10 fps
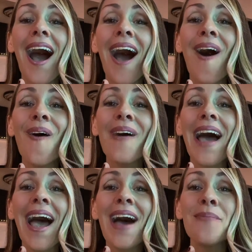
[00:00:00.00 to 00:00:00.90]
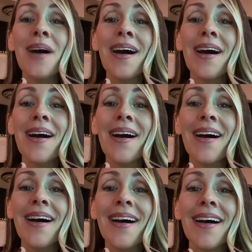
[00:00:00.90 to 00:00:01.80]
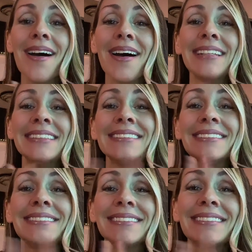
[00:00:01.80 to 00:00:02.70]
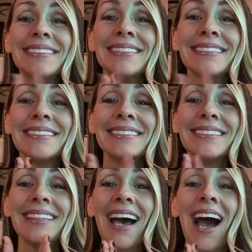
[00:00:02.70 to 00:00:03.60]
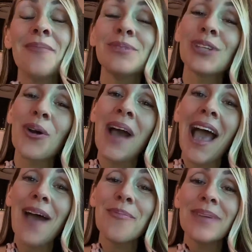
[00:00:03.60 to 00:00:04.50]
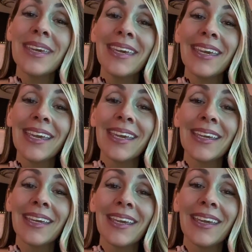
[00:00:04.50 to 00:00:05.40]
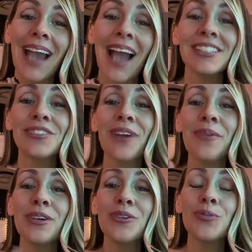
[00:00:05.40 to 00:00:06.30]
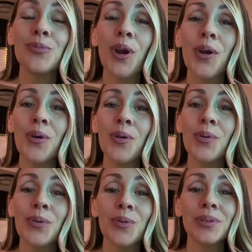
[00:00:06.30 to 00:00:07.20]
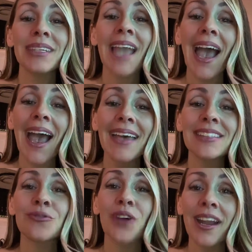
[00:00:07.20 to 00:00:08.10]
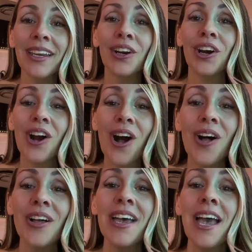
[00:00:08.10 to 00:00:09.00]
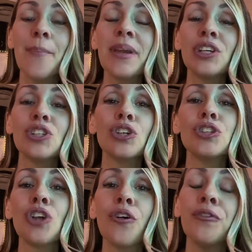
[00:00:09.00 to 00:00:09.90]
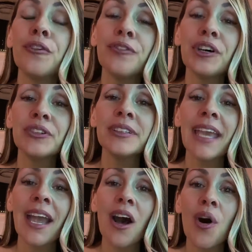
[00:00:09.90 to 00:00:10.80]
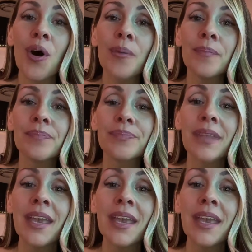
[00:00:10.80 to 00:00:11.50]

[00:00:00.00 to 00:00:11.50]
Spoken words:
Oh, Emma! I'm so happy. I just read what you wrote. Yes, right, girl? Because you're so fulfilled now.